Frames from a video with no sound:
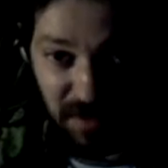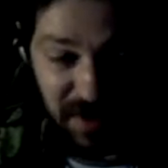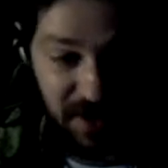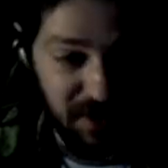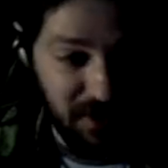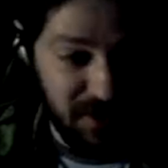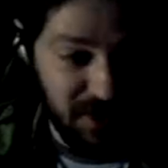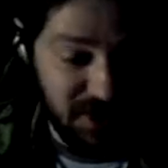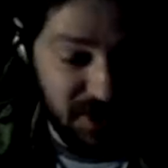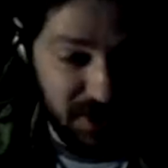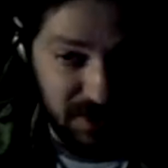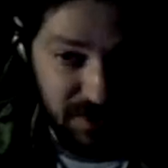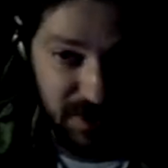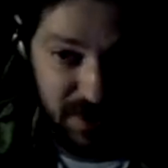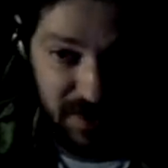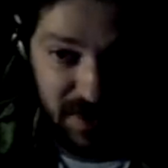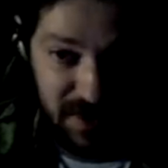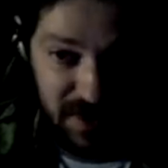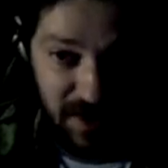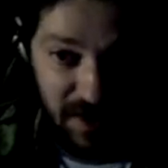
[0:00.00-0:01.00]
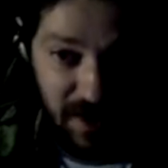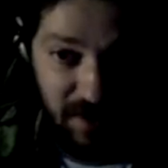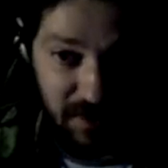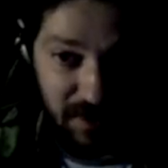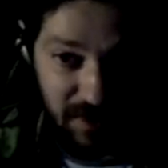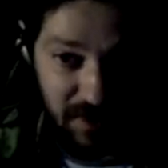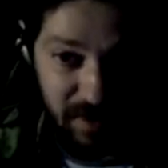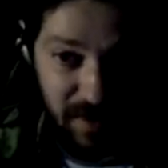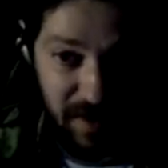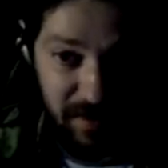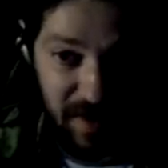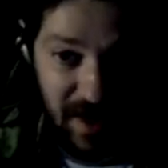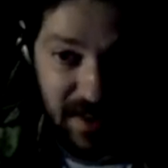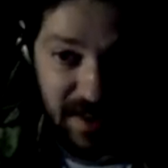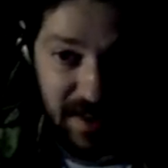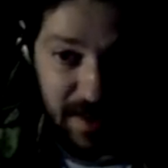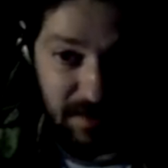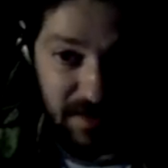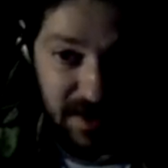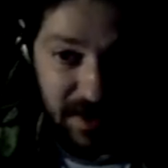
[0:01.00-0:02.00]
and probably another 2, so it's liable to
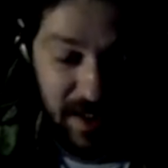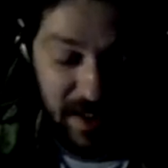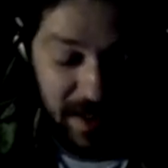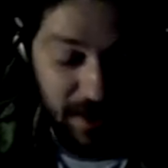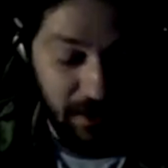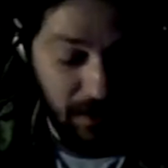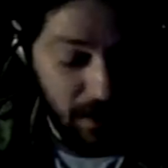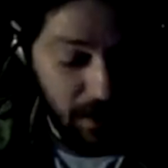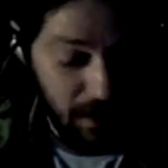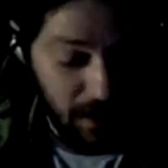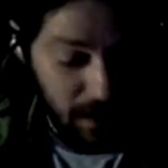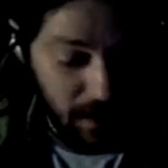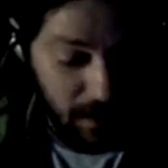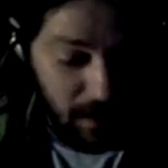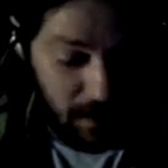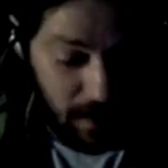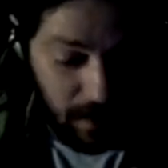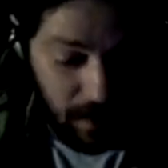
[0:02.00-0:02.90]
be about empty now.